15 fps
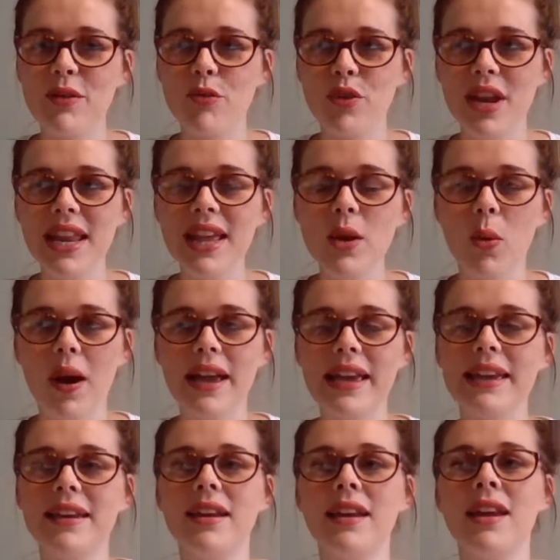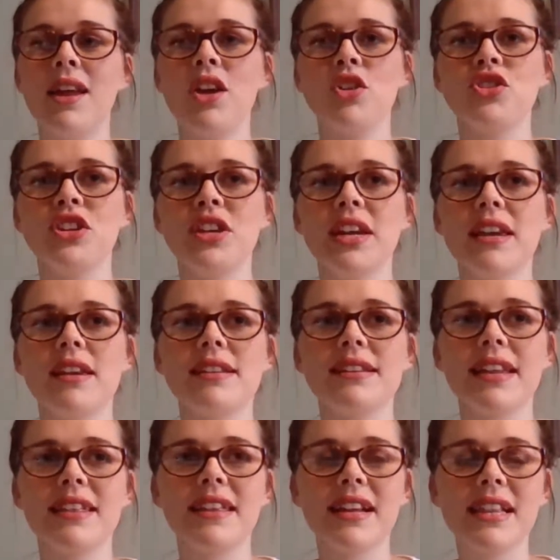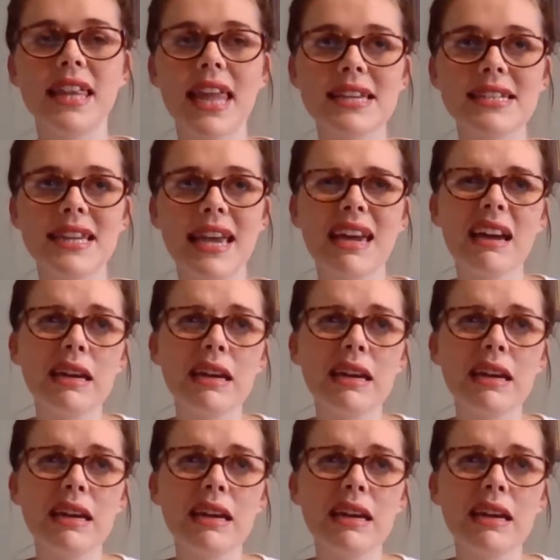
really quiet. She did the classic,